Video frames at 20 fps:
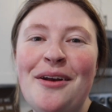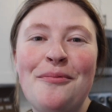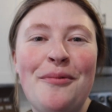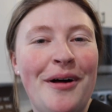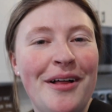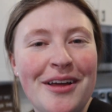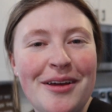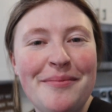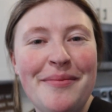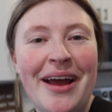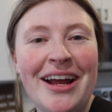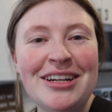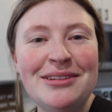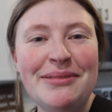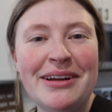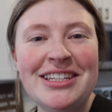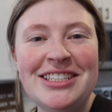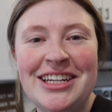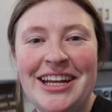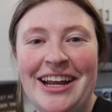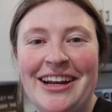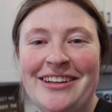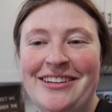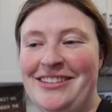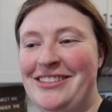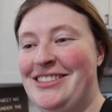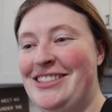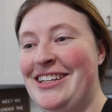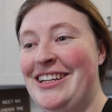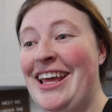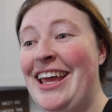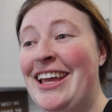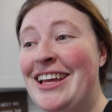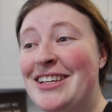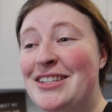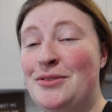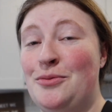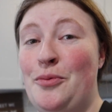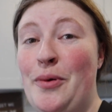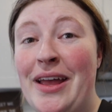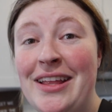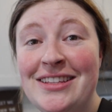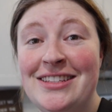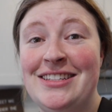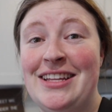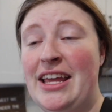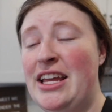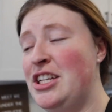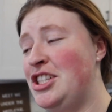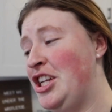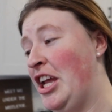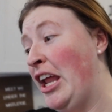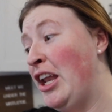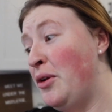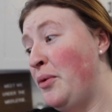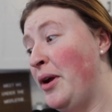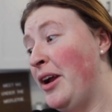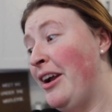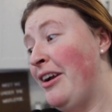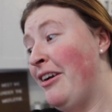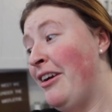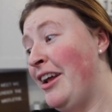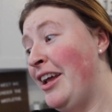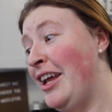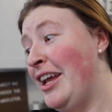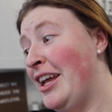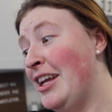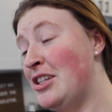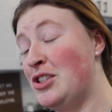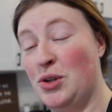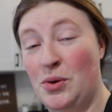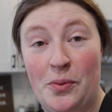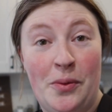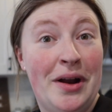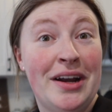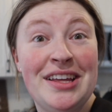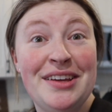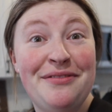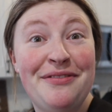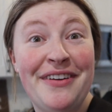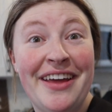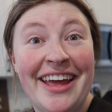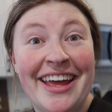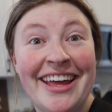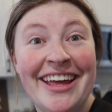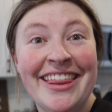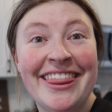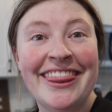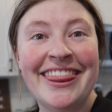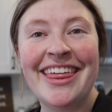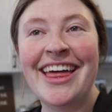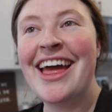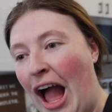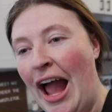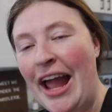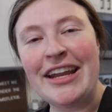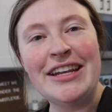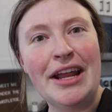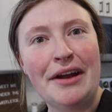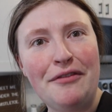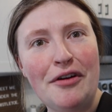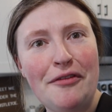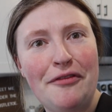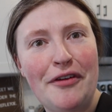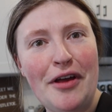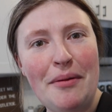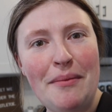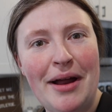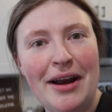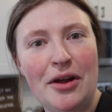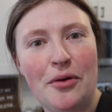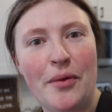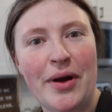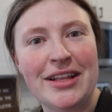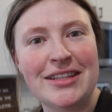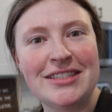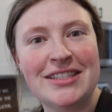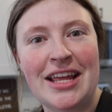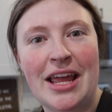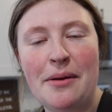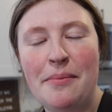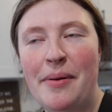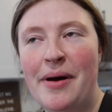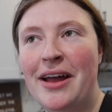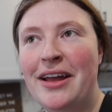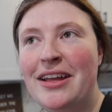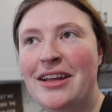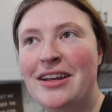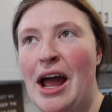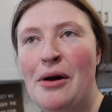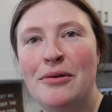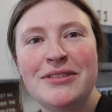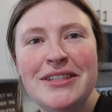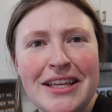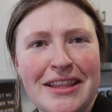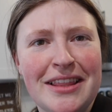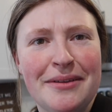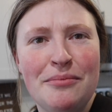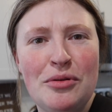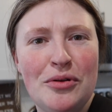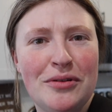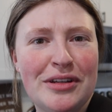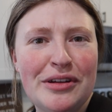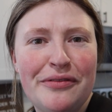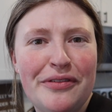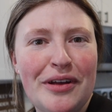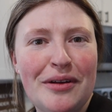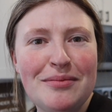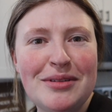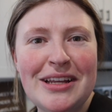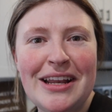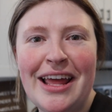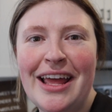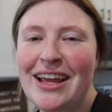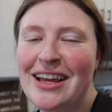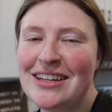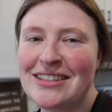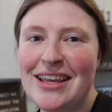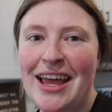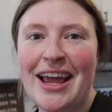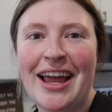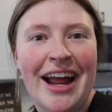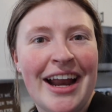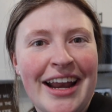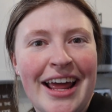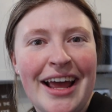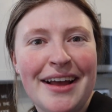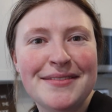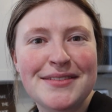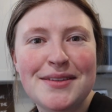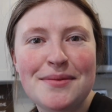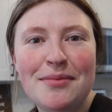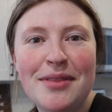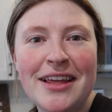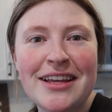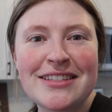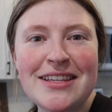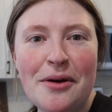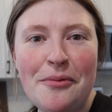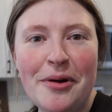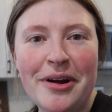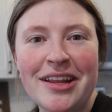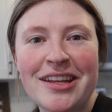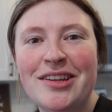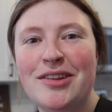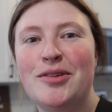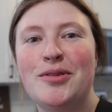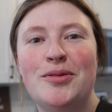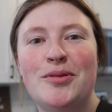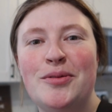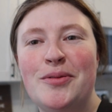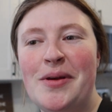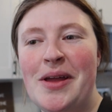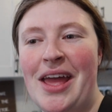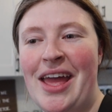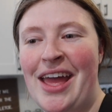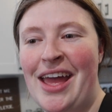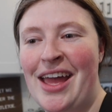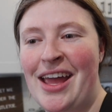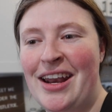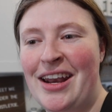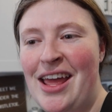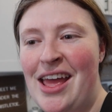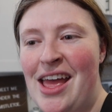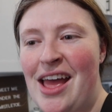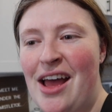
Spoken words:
welcome back to my channel. Today is Wednesday, January 25th. I never film on a Wednesday, but I was in the mood to film today because I kind of have some things I want to do, and